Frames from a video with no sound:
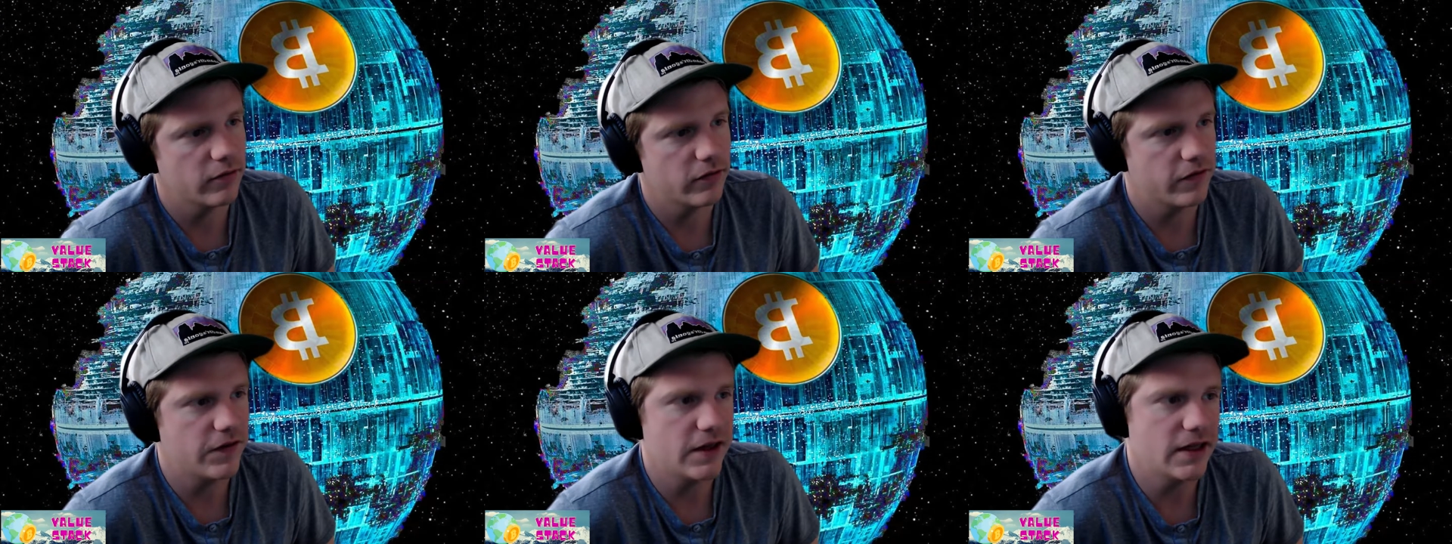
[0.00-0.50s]

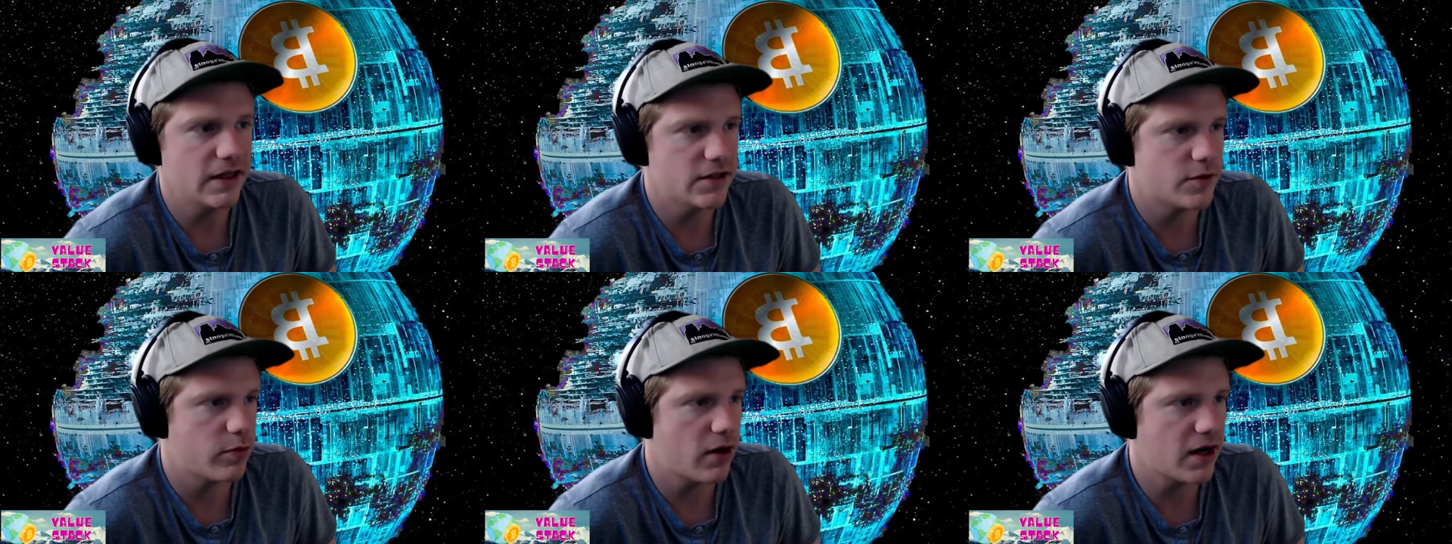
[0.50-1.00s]

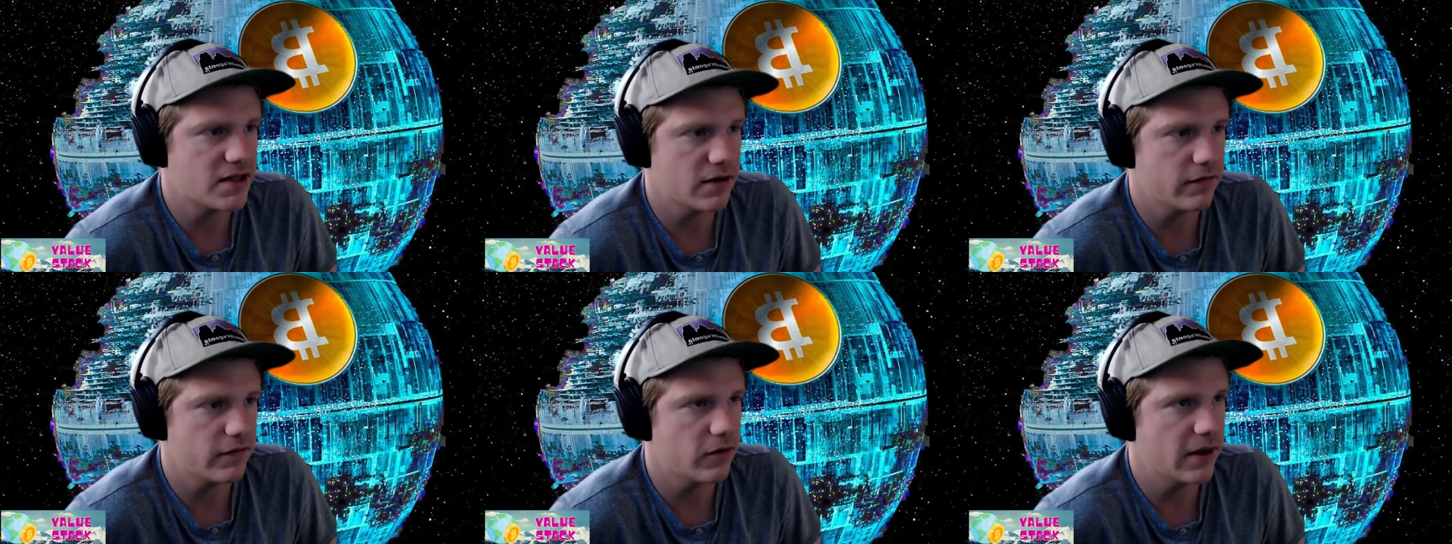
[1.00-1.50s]
feeds price
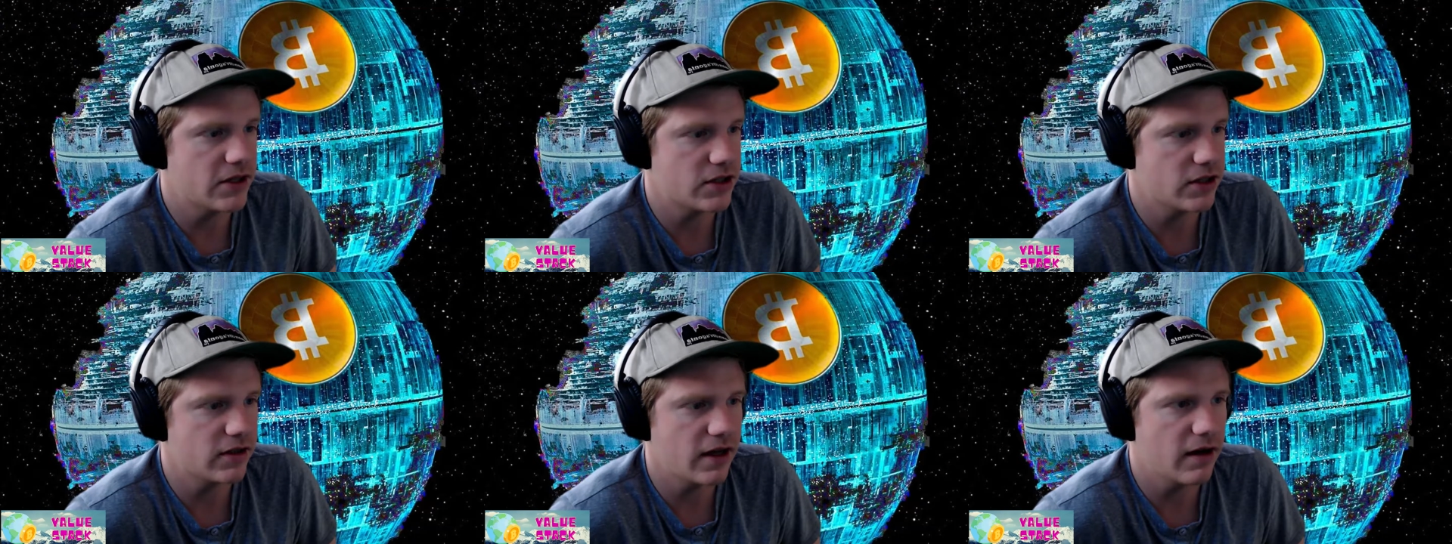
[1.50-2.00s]

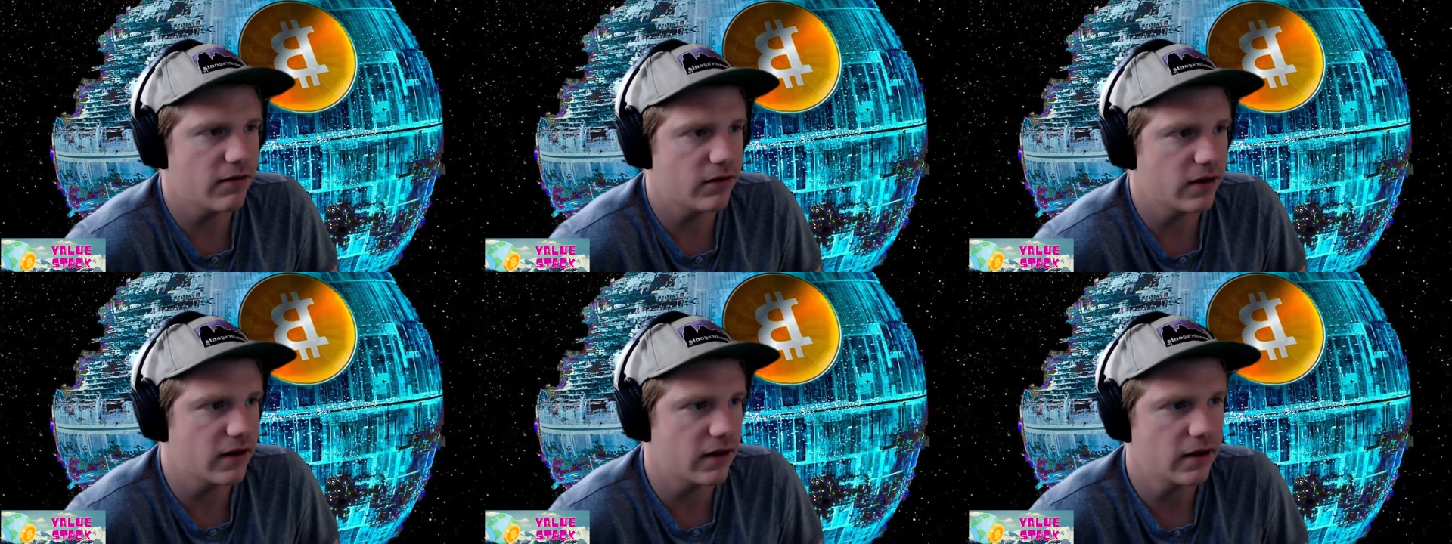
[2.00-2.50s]
information to
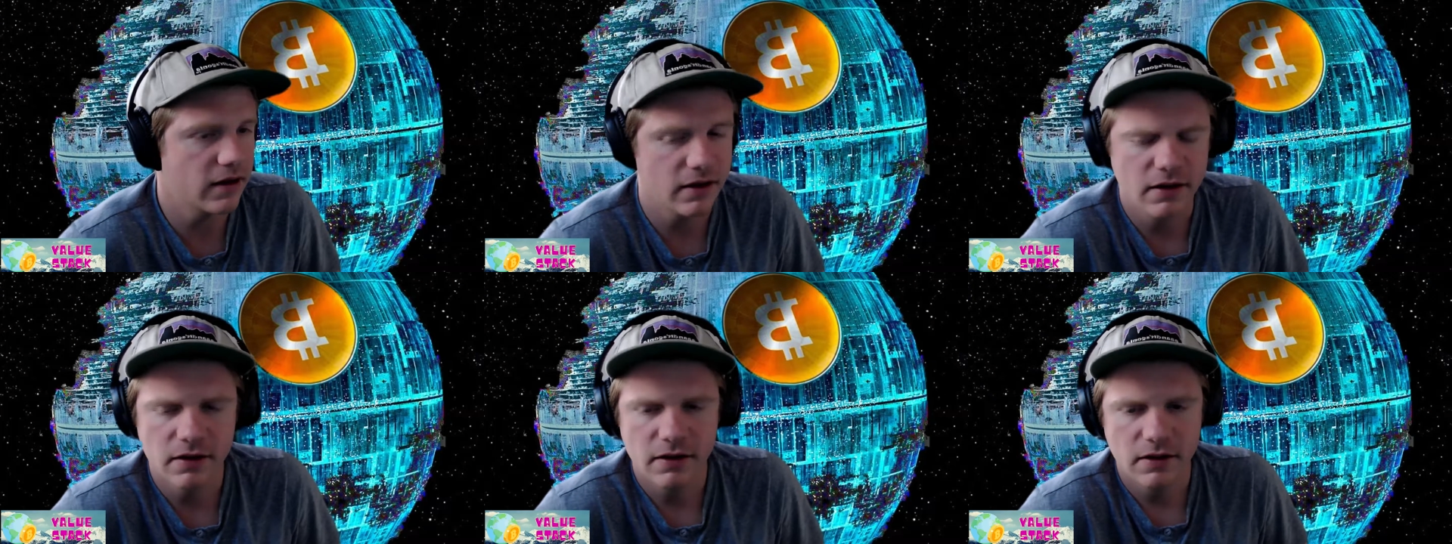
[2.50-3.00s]
everything
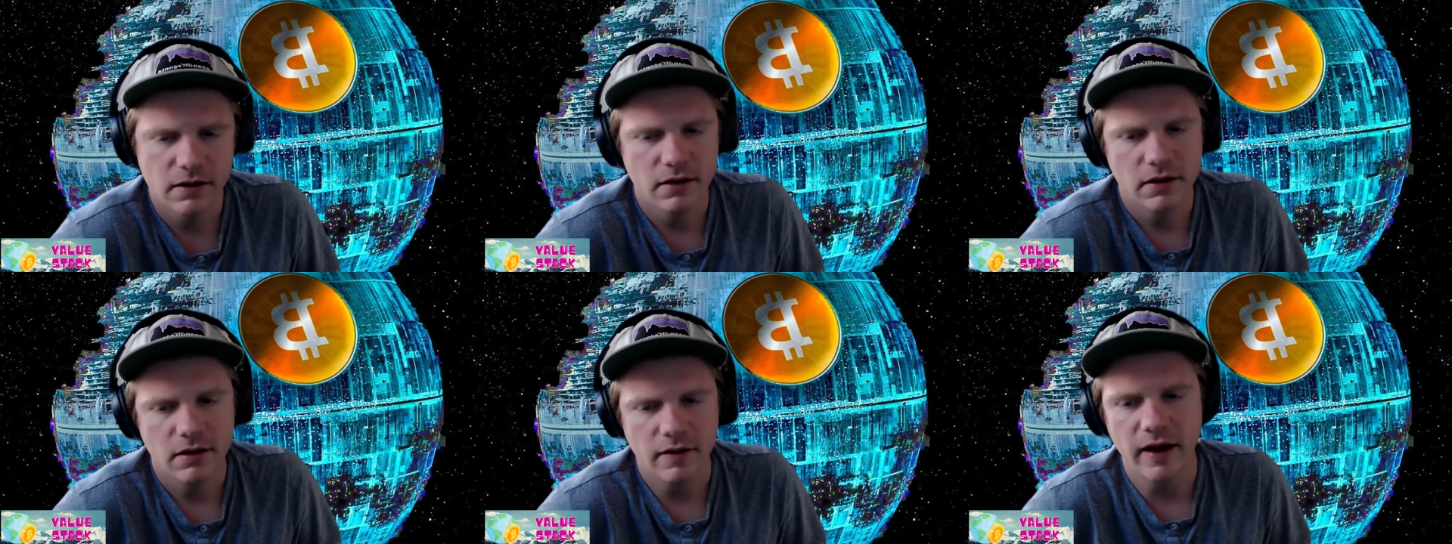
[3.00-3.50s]

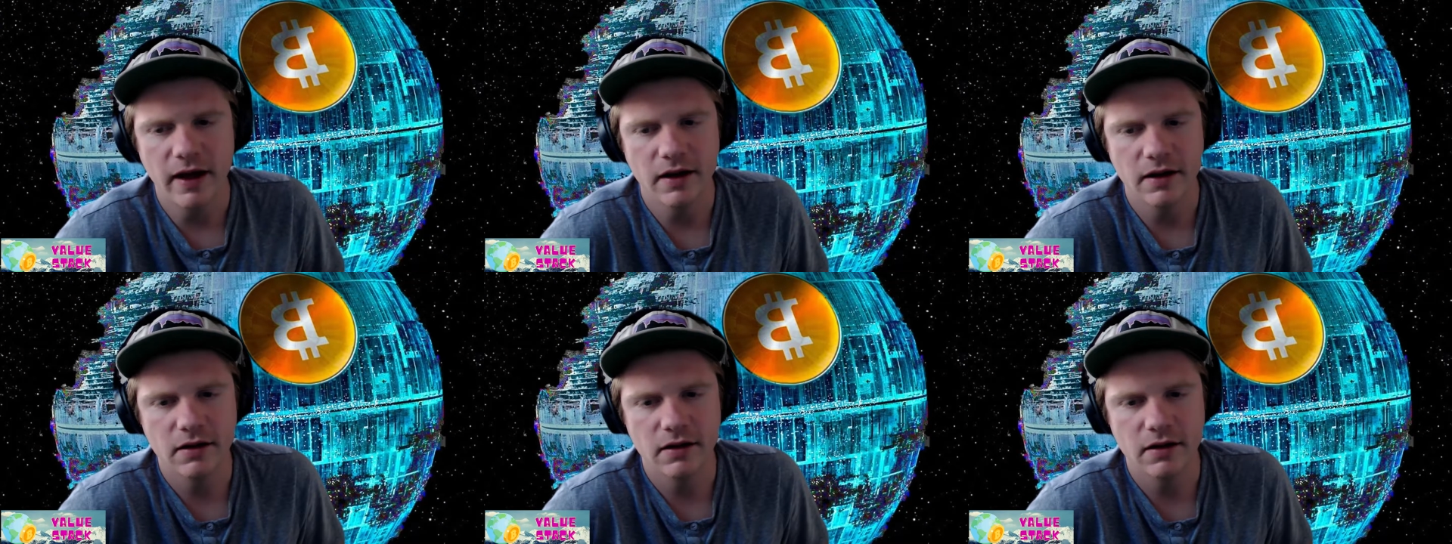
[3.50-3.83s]
that